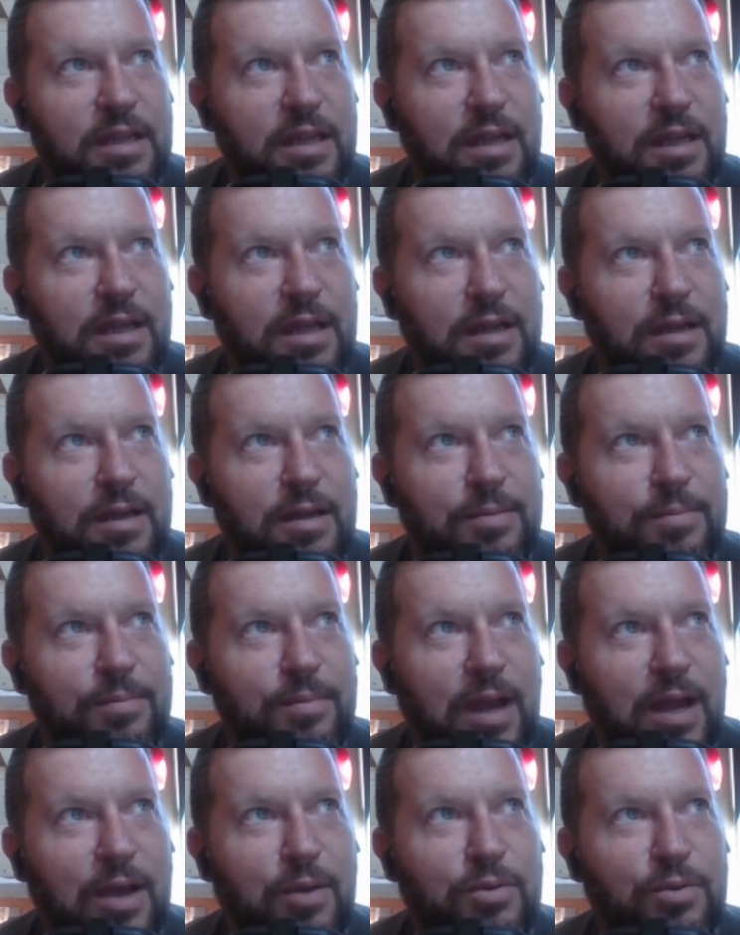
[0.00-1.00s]

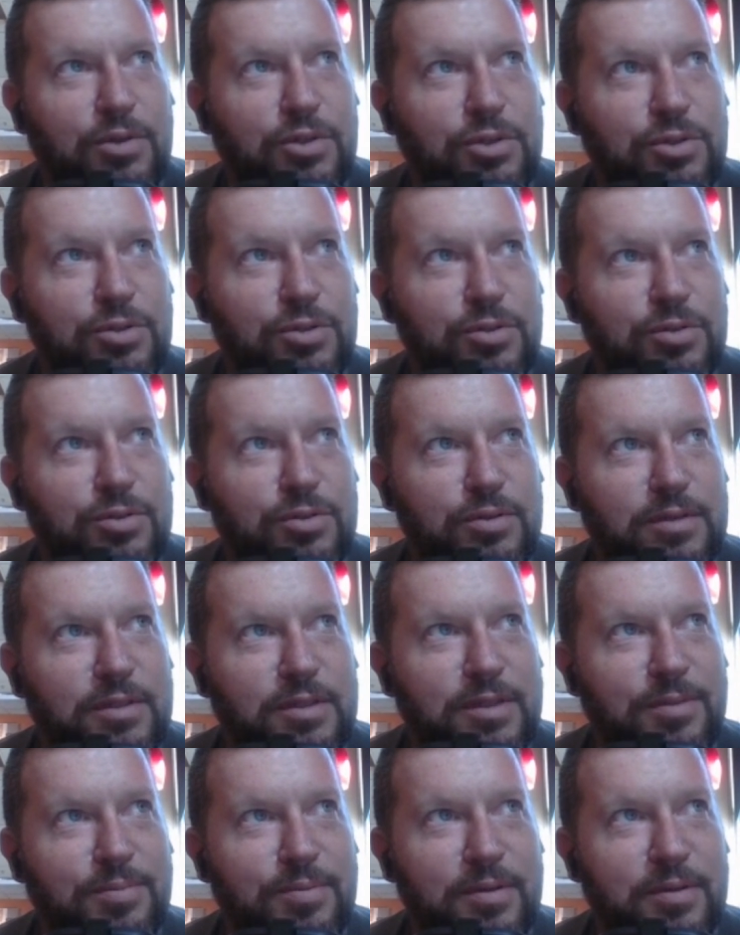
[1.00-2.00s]
How would you
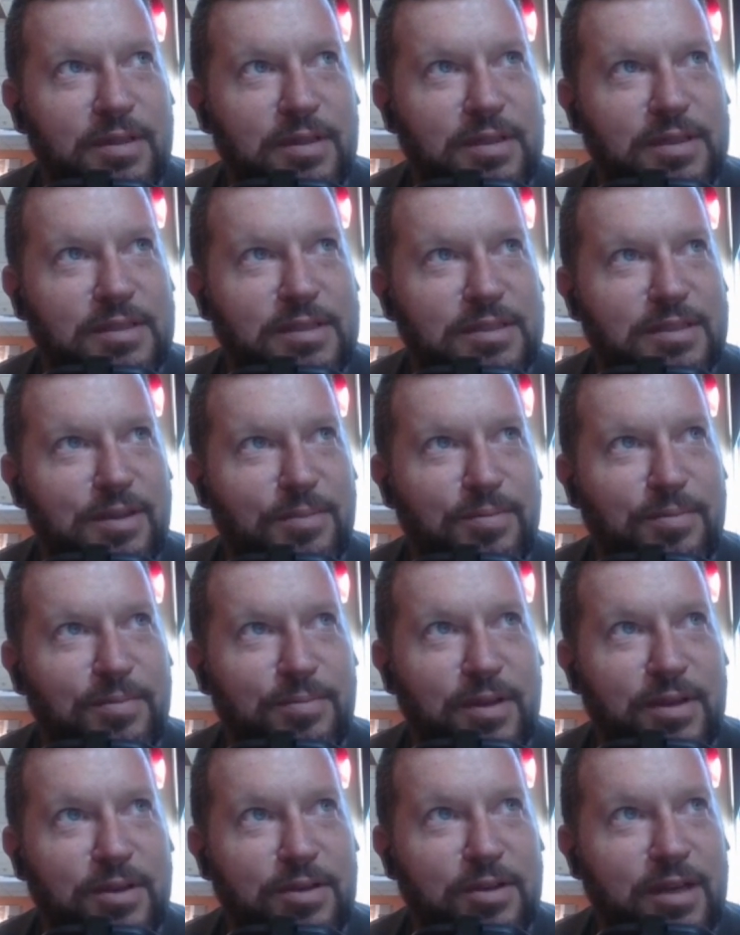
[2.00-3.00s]
typically
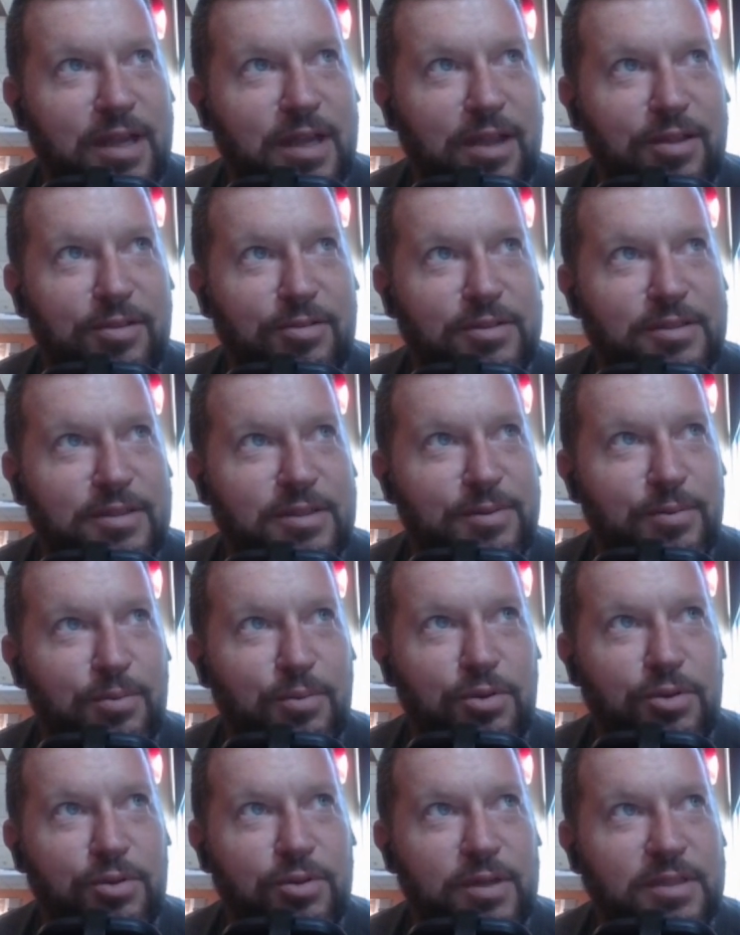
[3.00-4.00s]
supplement your calories? I mean,
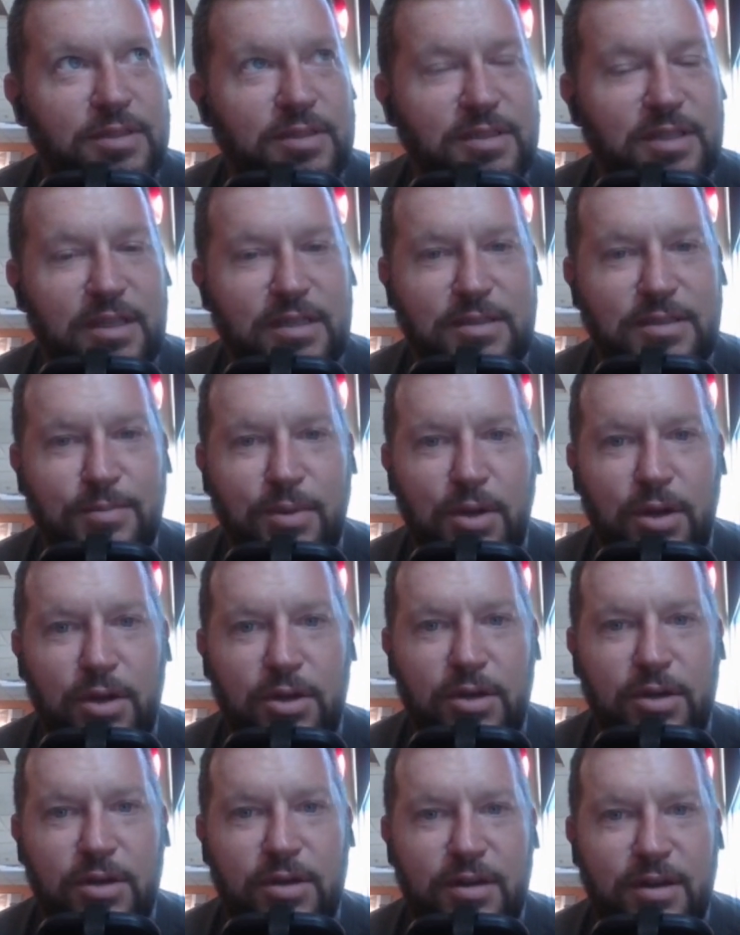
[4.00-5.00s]
were you eating sticks of
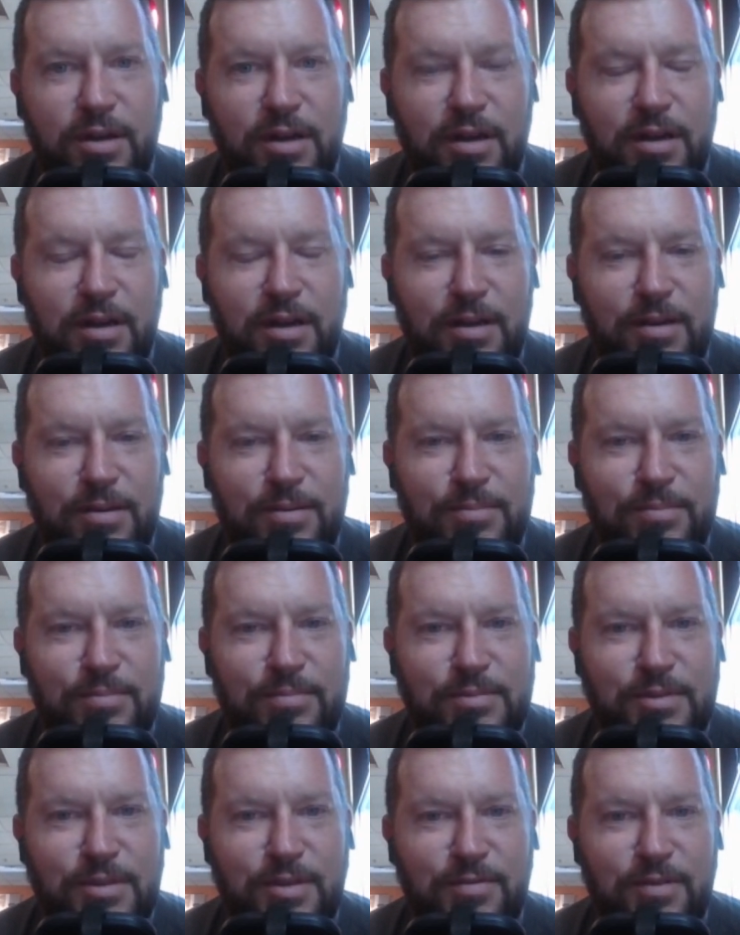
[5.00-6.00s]
butter,
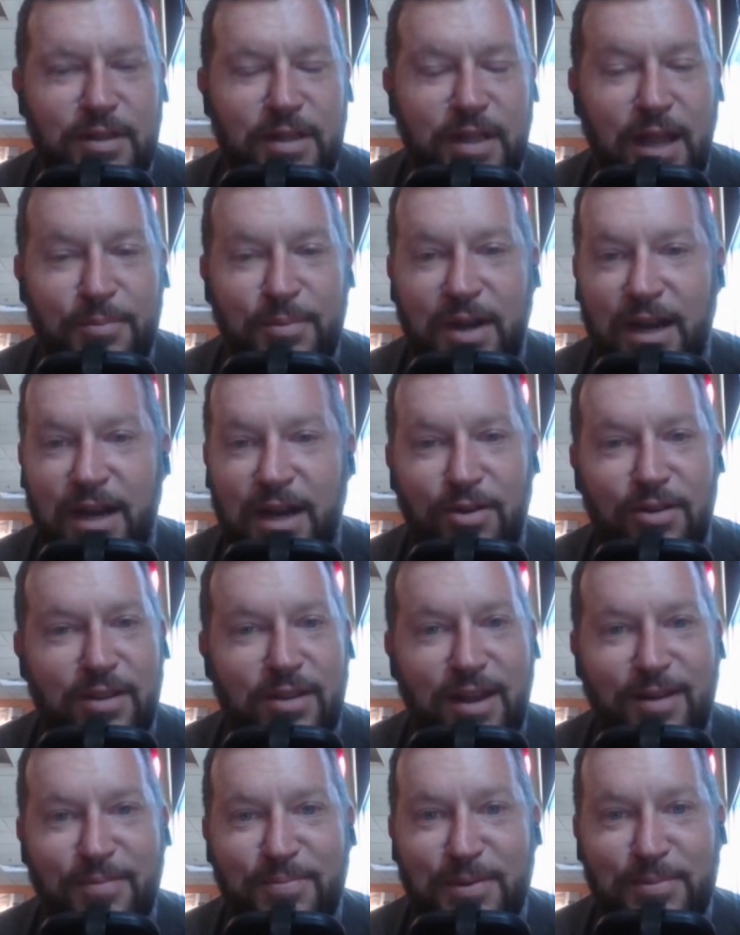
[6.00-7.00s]
stuff like that? I mean, I know a
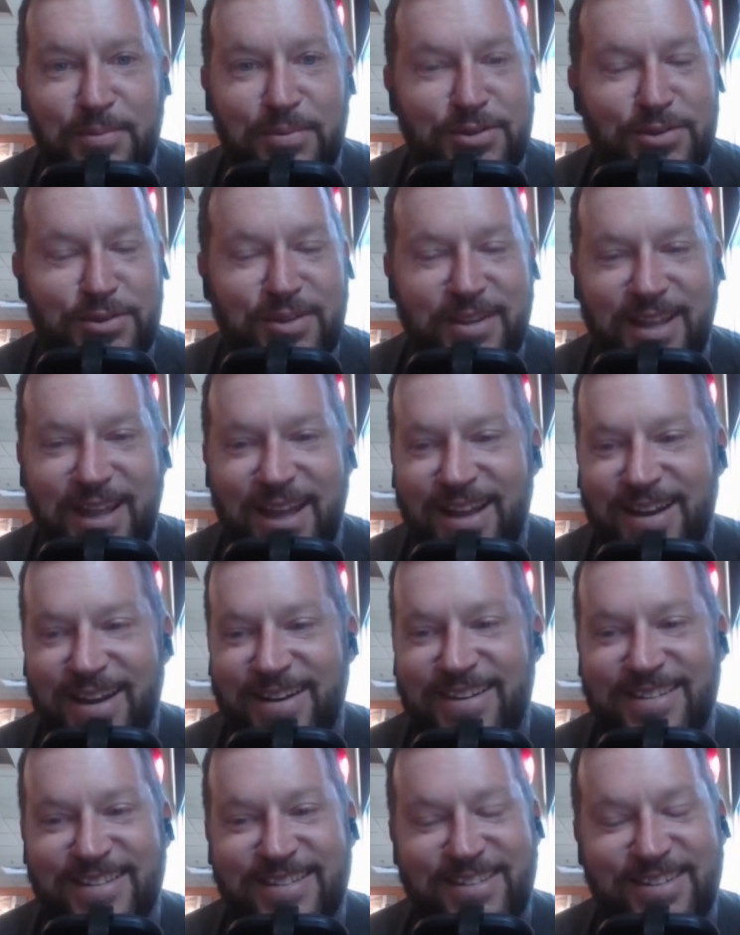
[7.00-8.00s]
lot of people do that.
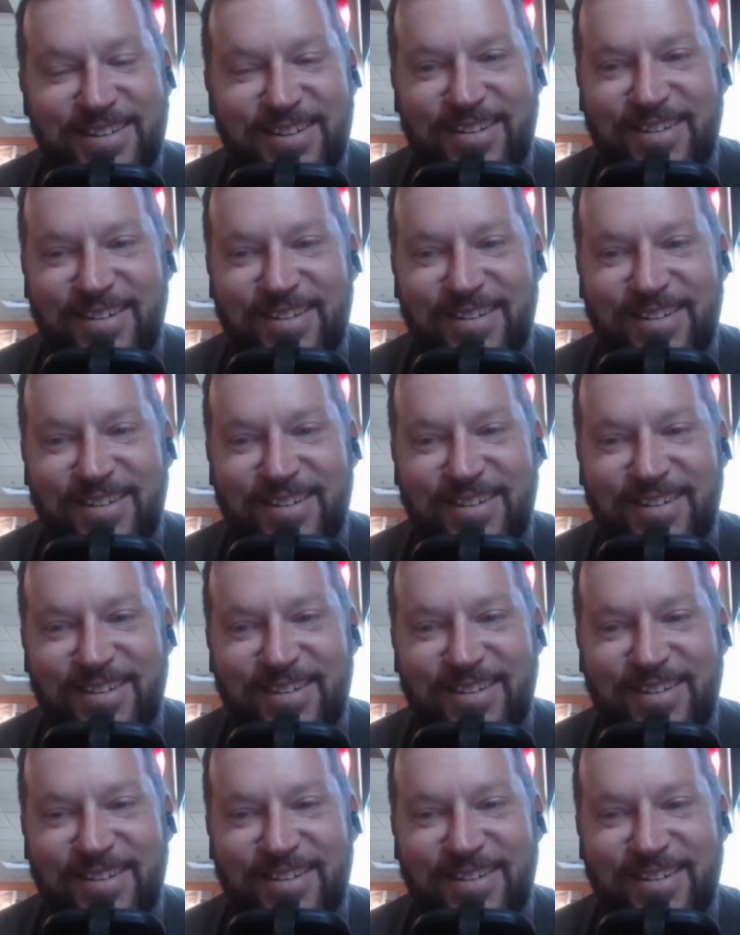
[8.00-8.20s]
So